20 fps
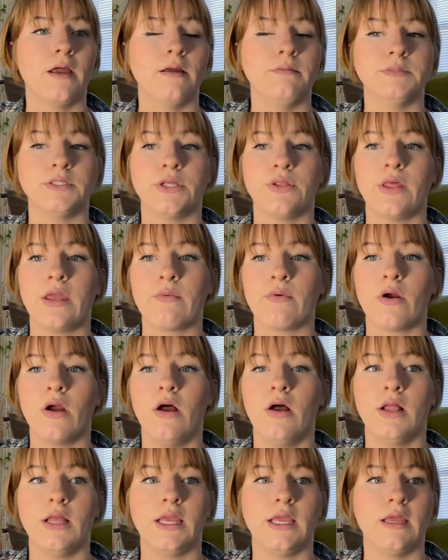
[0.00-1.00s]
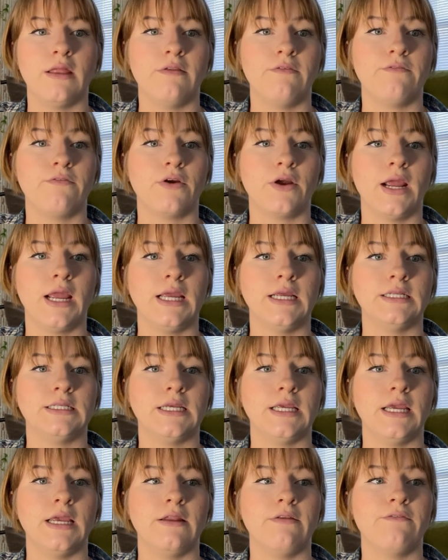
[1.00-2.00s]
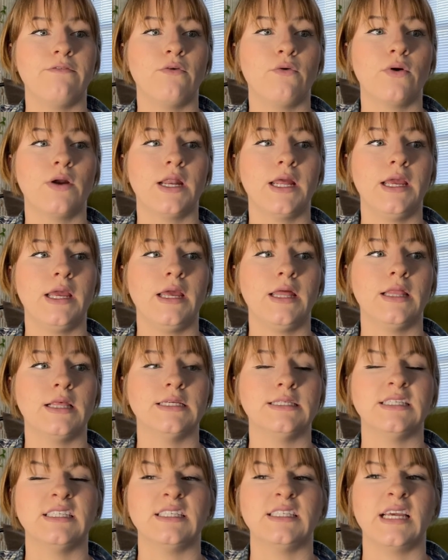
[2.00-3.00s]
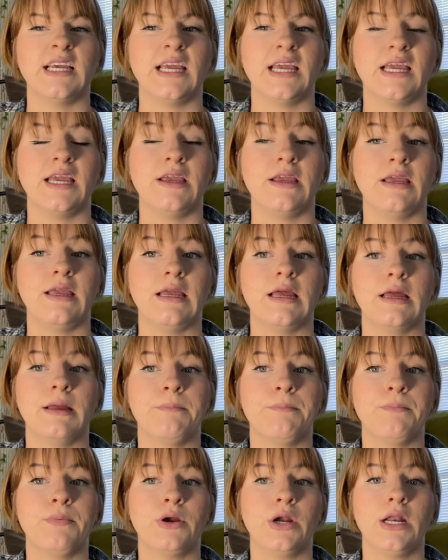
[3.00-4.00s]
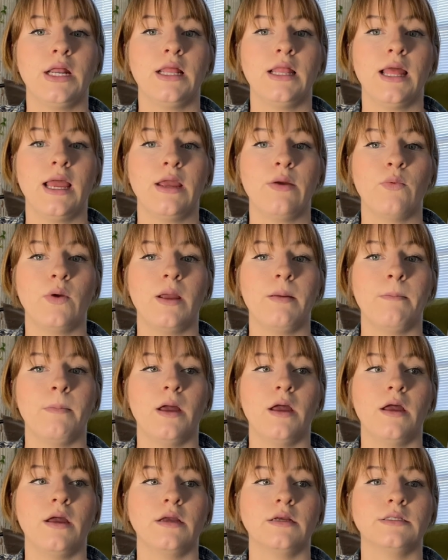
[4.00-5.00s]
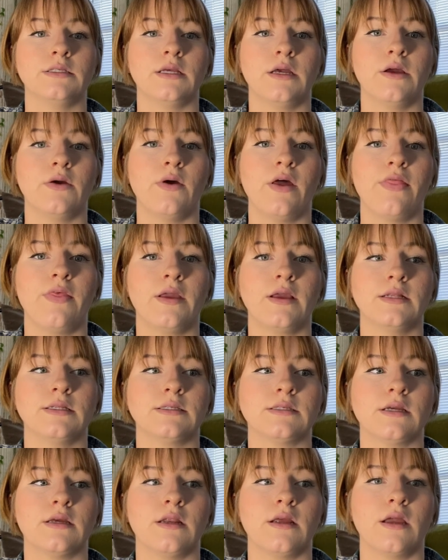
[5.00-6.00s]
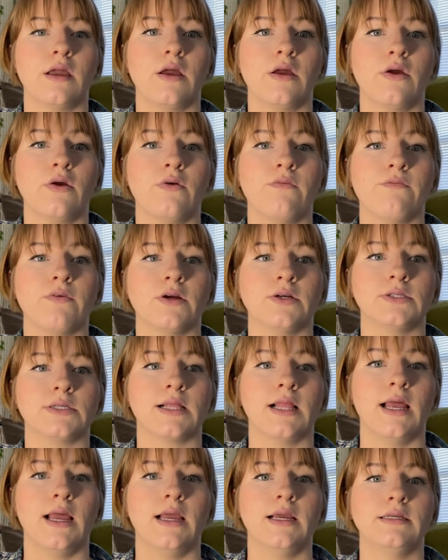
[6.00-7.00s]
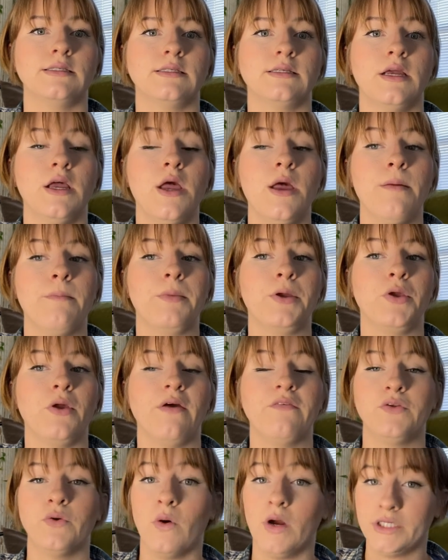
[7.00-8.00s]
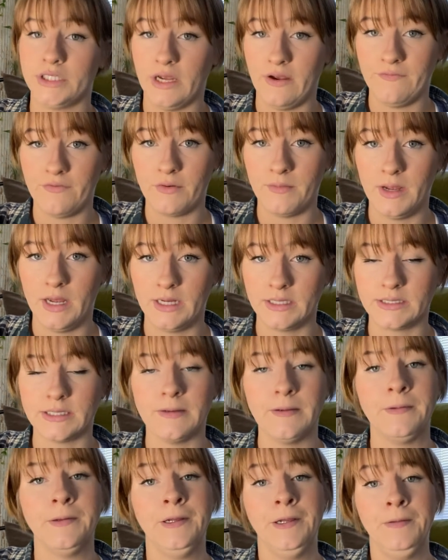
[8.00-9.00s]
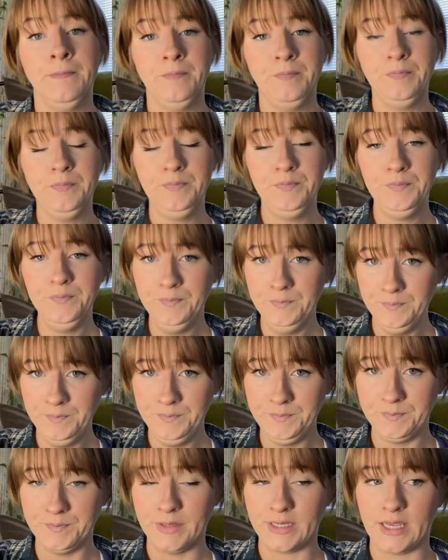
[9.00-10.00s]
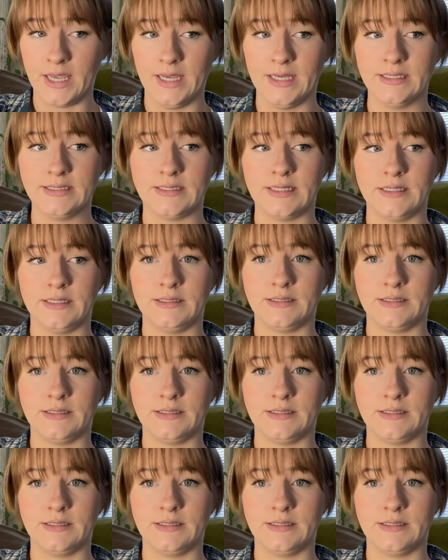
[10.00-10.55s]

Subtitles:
So they were all in for $18.40. This is a pretty lightweight mug, so I think it's gonna go first class. But you have to watch out for mugs, because